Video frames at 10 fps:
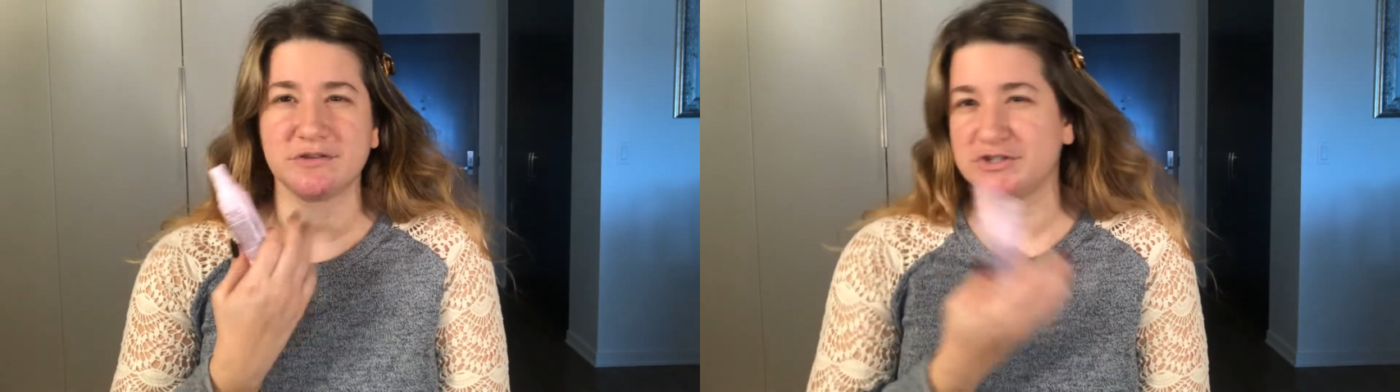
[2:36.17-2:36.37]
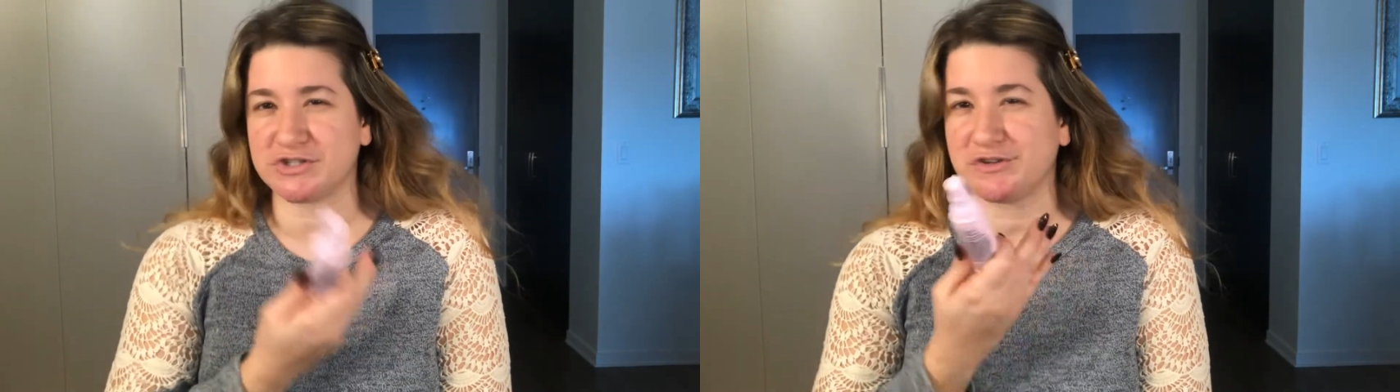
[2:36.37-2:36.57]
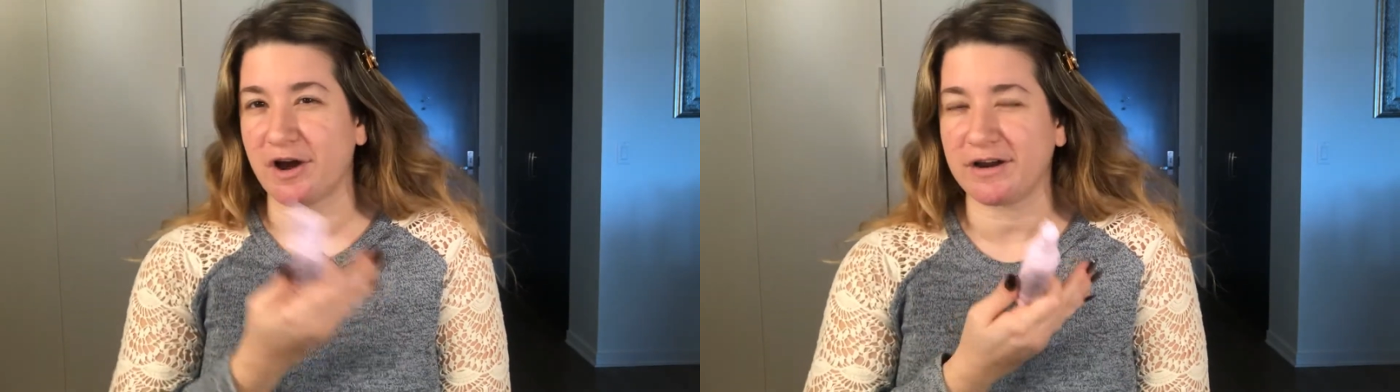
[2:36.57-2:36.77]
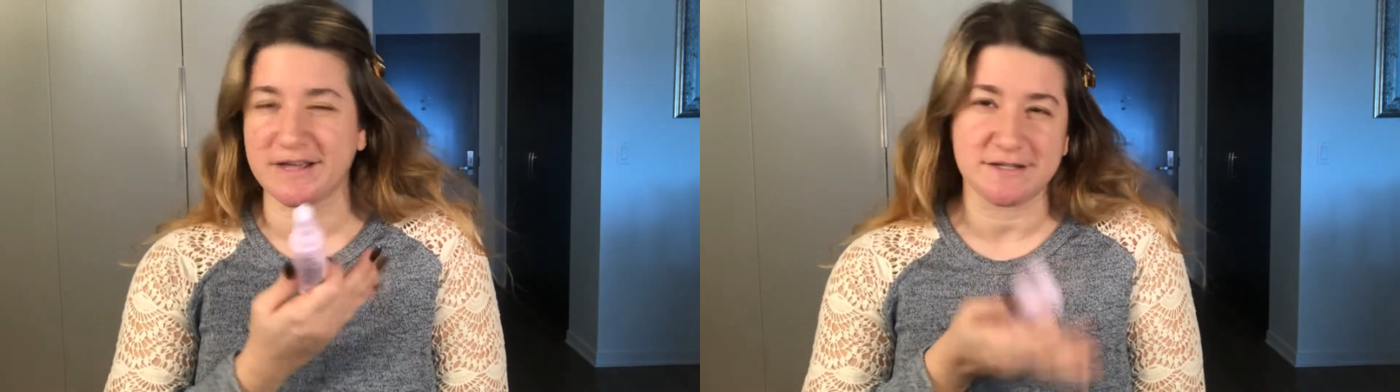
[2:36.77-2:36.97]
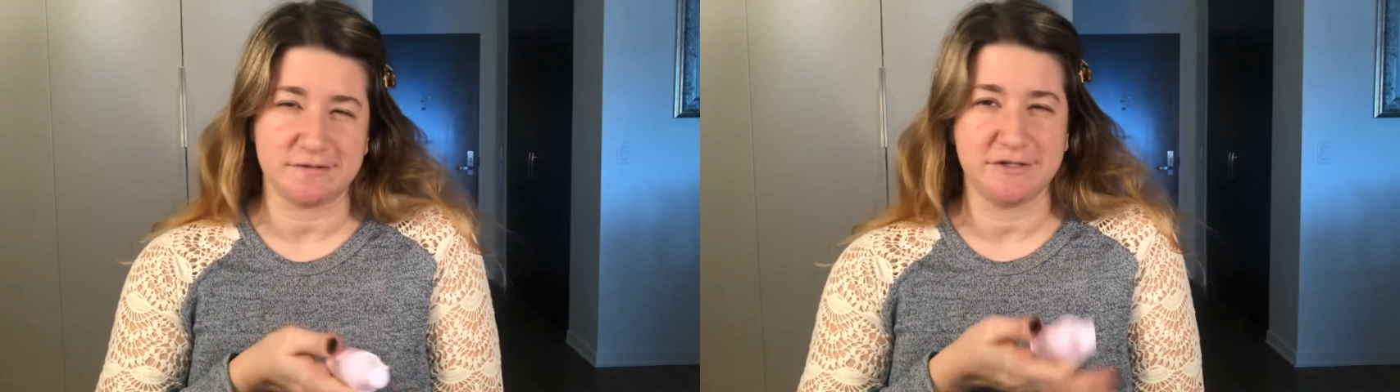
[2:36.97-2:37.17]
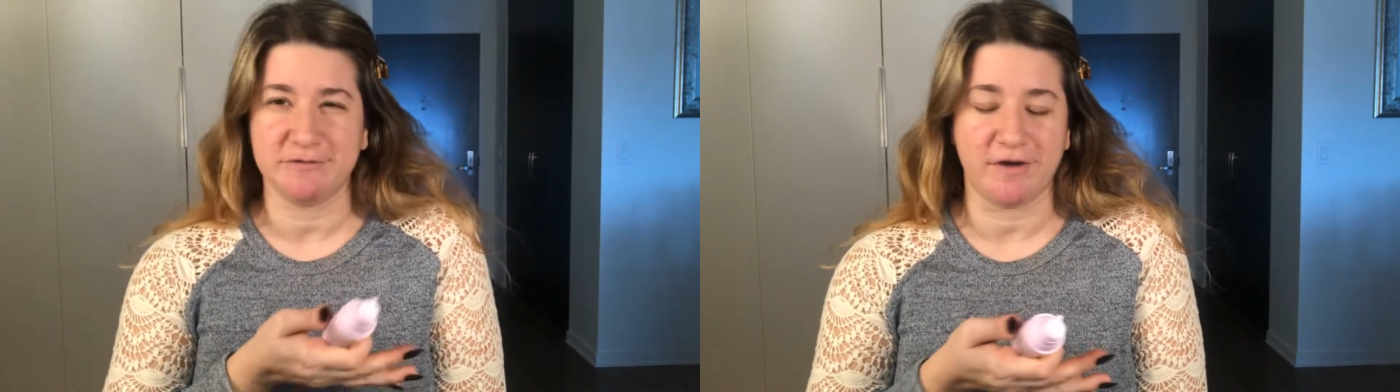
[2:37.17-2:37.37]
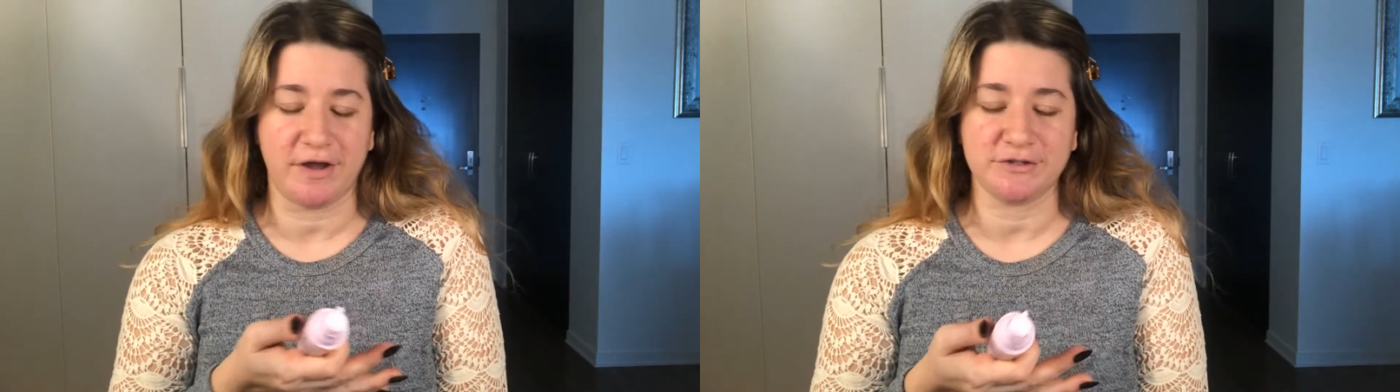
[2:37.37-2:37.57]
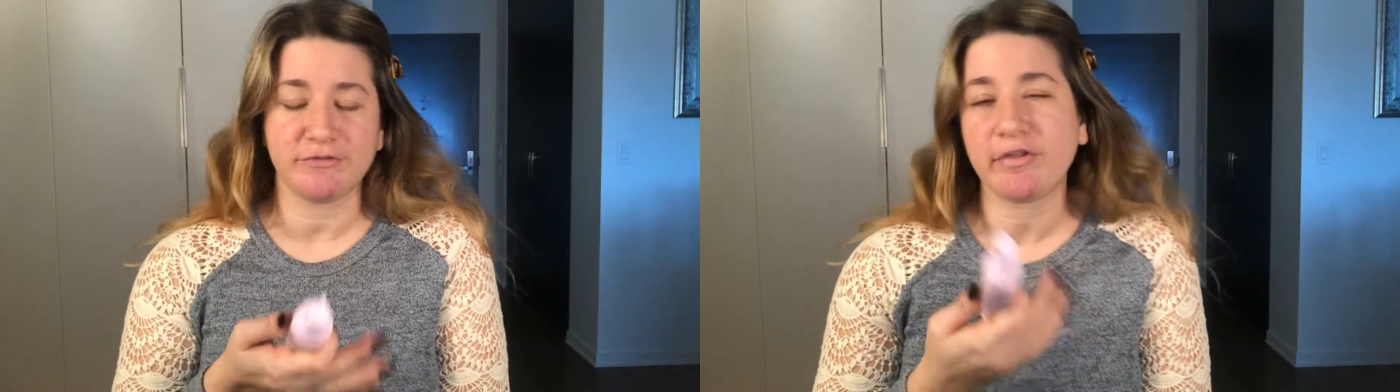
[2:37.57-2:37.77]
they're just not as easy to
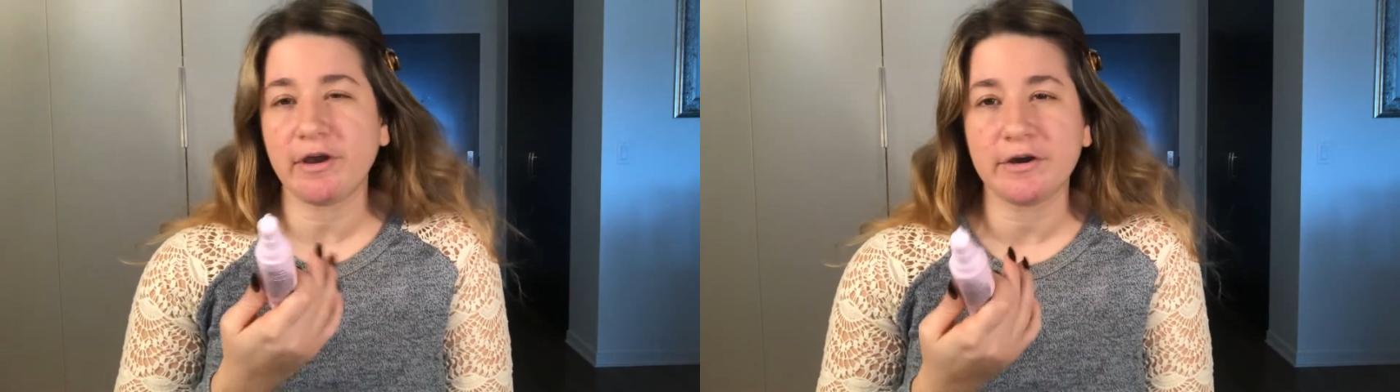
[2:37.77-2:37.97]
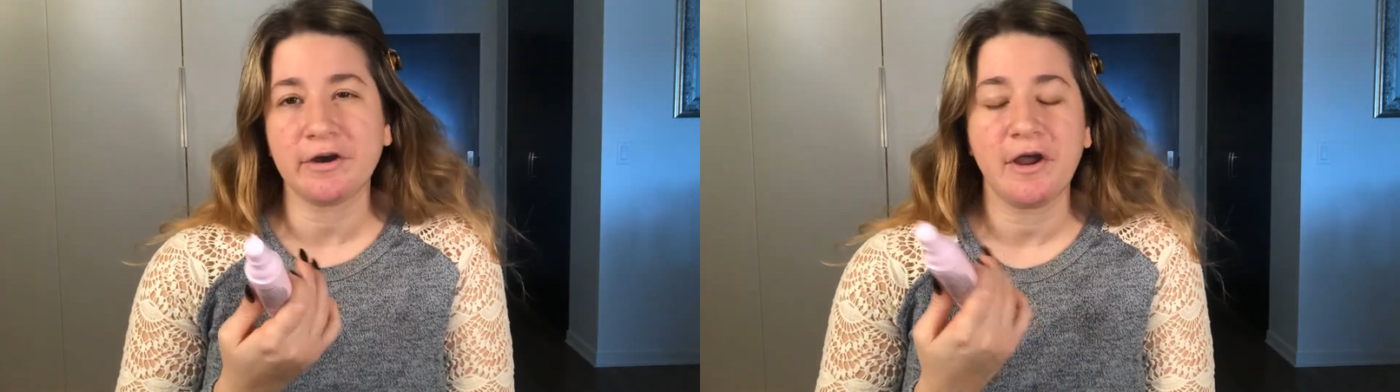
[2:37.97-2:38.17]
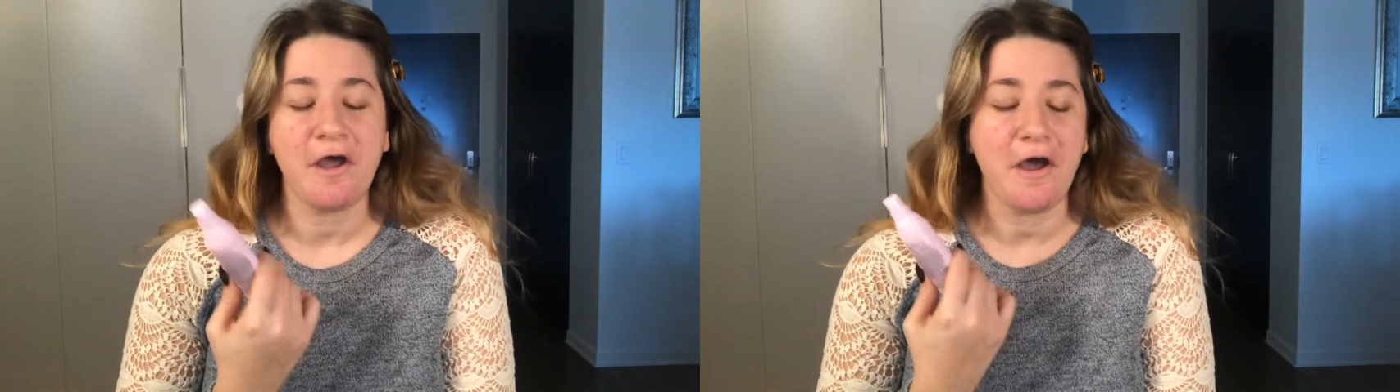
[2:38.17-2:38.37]
find over there.